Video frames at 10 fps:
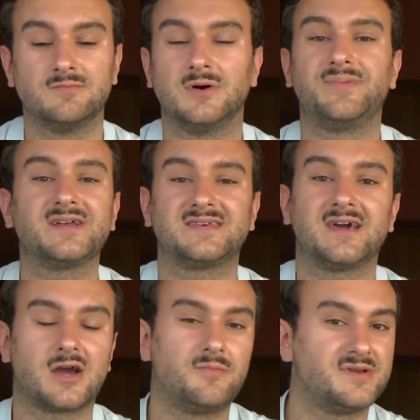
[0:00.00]
But big
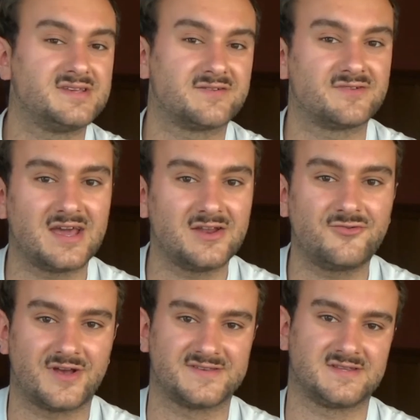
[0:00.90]
tech companies have an
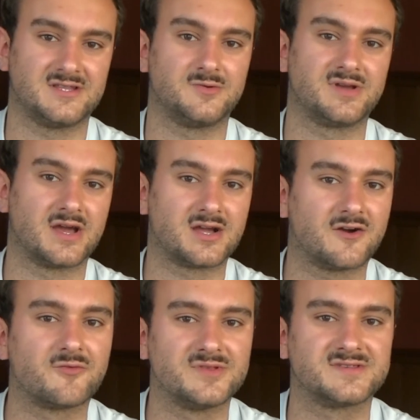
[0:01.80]
interest in there being a
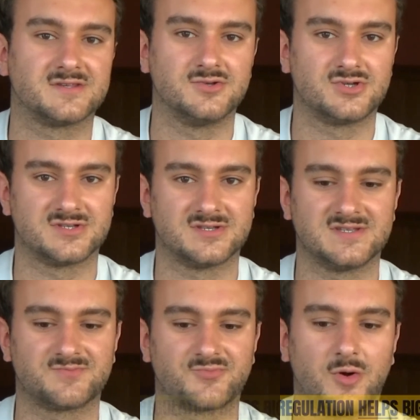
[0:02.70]
government solution to
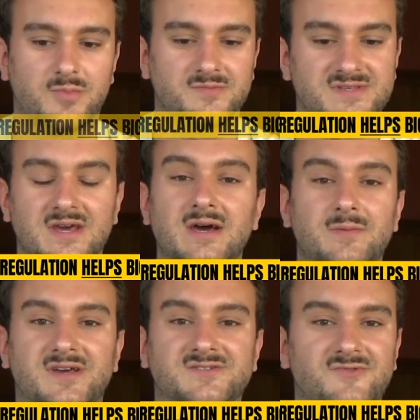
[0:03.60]
these problems,
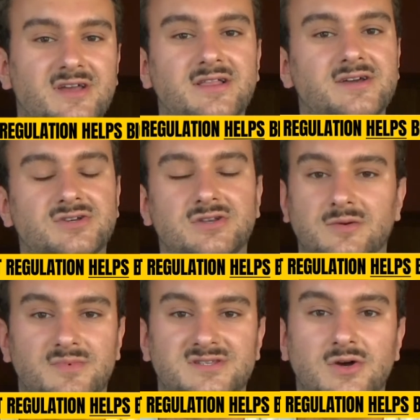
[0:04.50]
because regulation
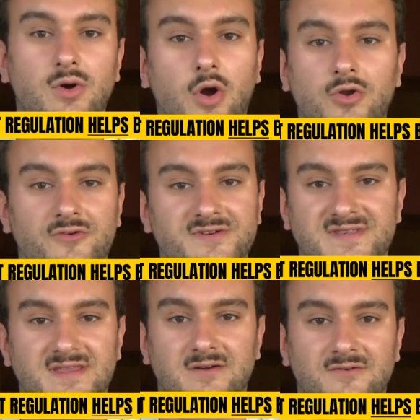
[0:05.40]
can be so onerous
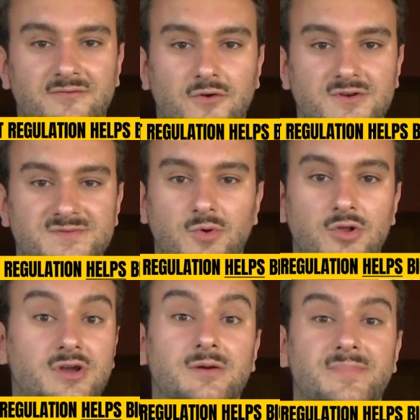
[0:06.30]
that they can force
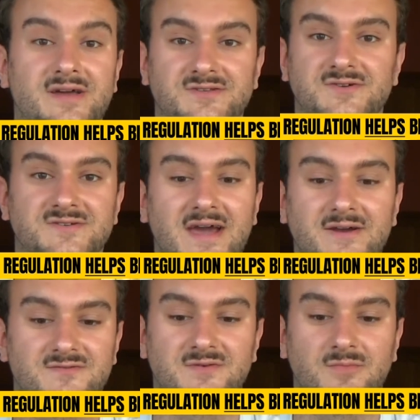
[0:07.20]
smaller competitors
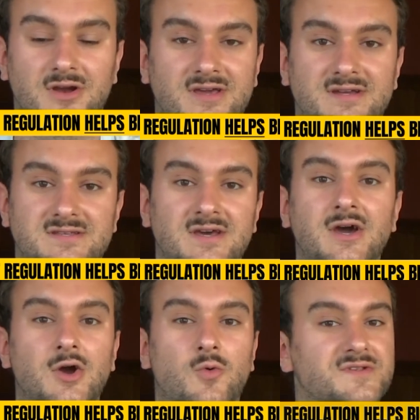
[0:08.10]
out of the market.
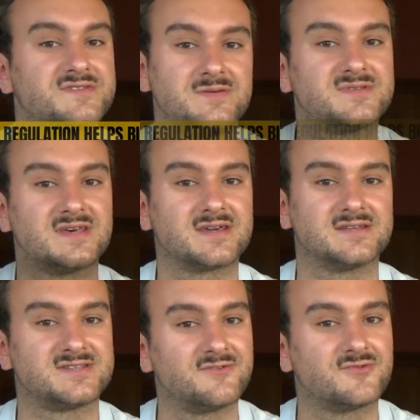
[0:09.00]
What seems like
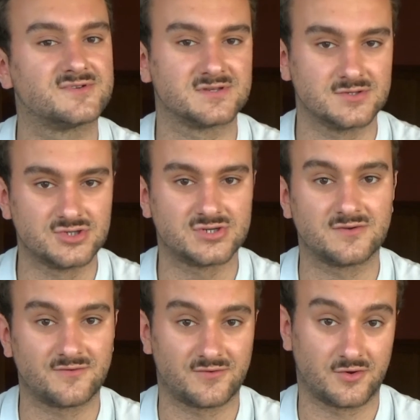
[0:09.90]
a central
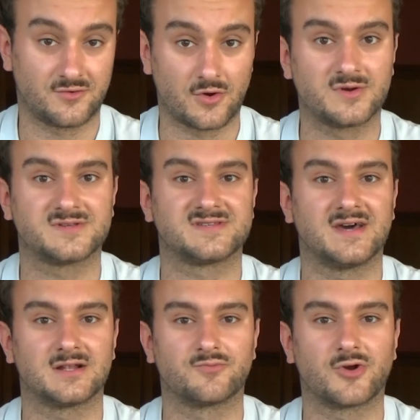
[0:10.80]
solution for a growing
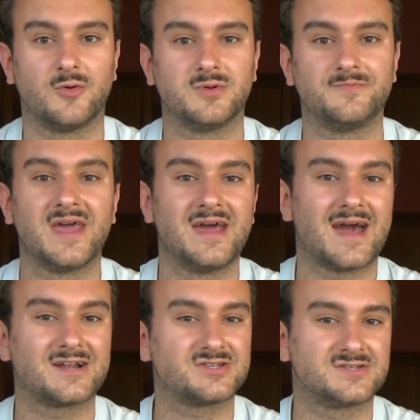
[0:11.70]
societal problem
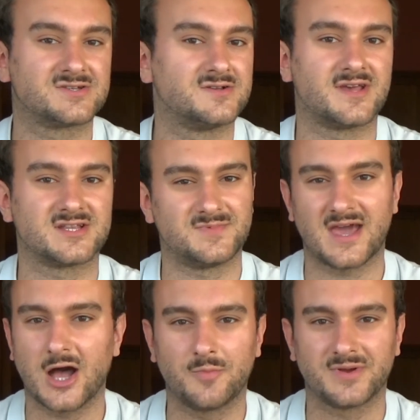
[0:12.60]
actually turns out to
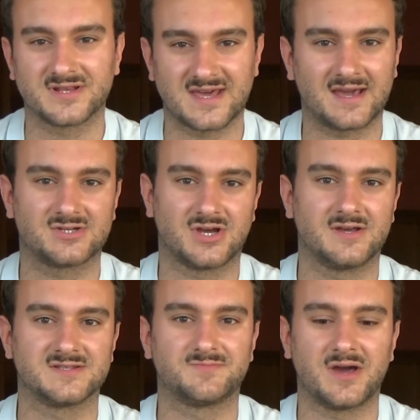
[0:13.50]
be helping tech
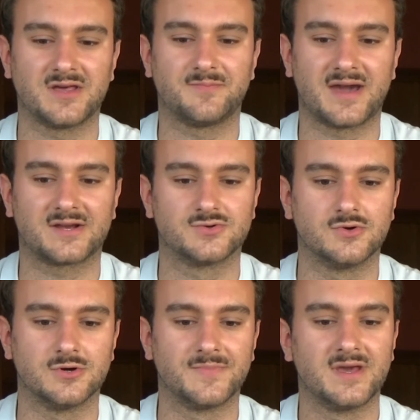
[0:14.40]
giants by the back
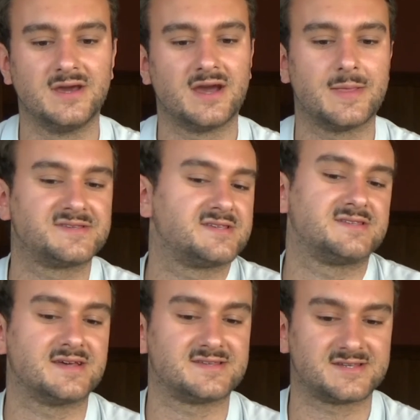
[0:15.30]
door. And this
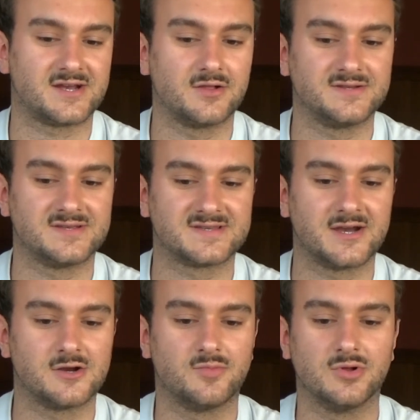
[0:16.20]
isn't necessarily
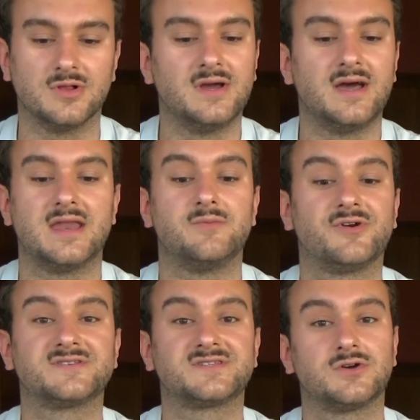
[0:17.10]
desirable. And it
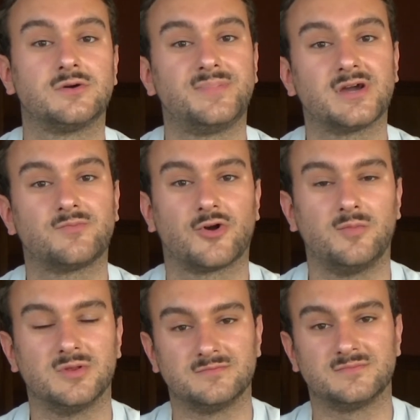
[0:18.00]
brings us to a bigger
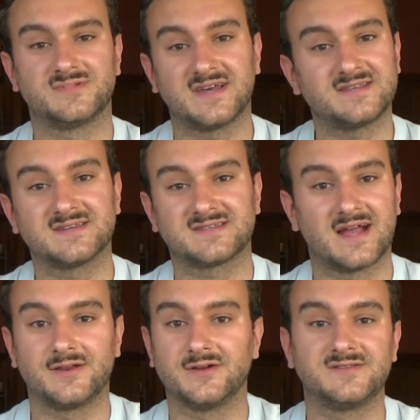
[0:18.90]
problem. Setting
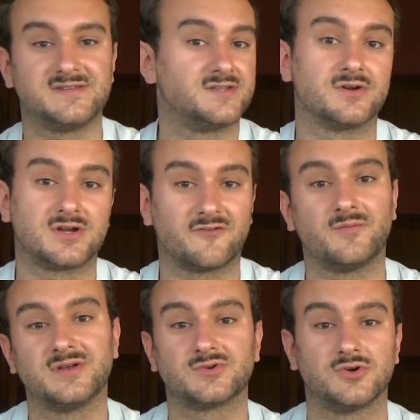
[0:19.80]
standards, either at
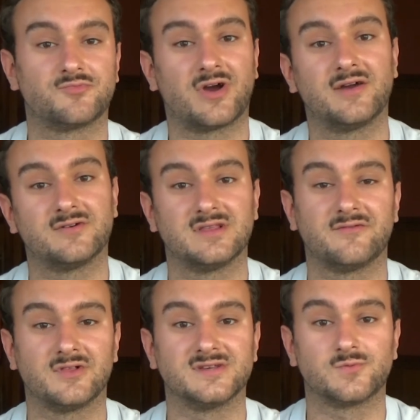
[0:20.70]
government or private
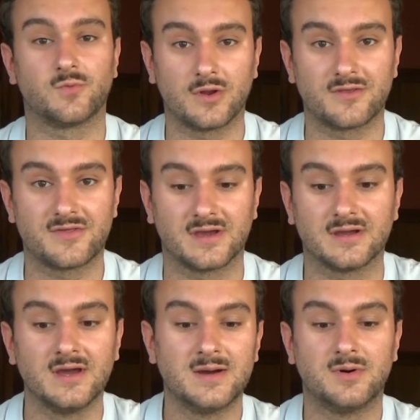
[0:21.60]
level, is one
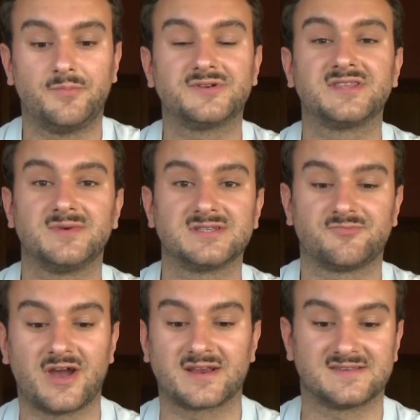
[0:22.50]
thing, but putting them
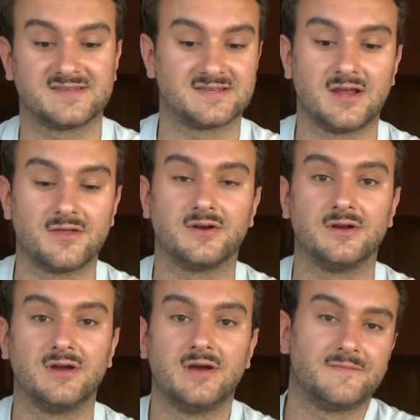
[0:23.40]
into practice is
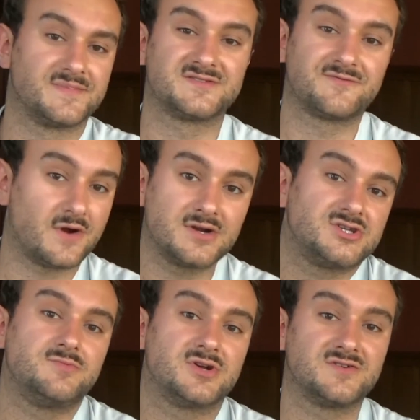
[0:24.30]
another. There's far
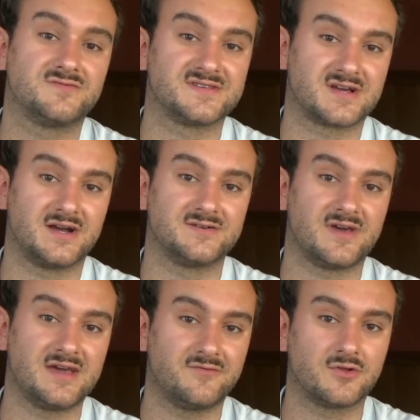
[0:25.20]
too much of this kind
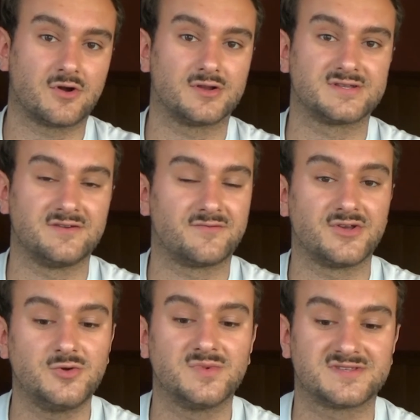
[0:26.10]
of hateful content
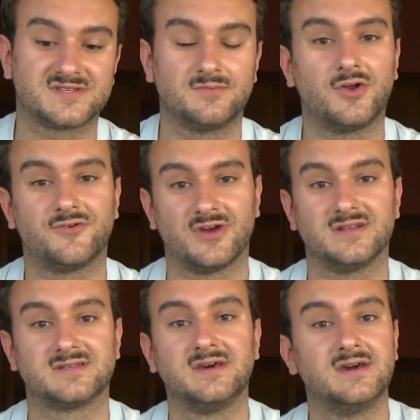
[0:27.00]
for humans to
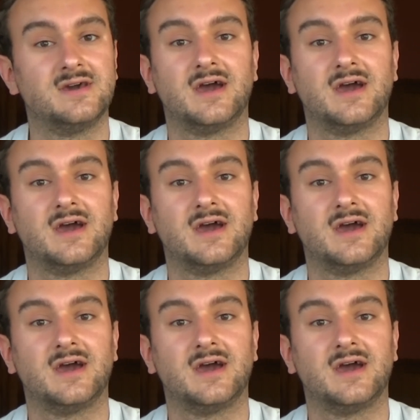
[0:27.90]
moderate.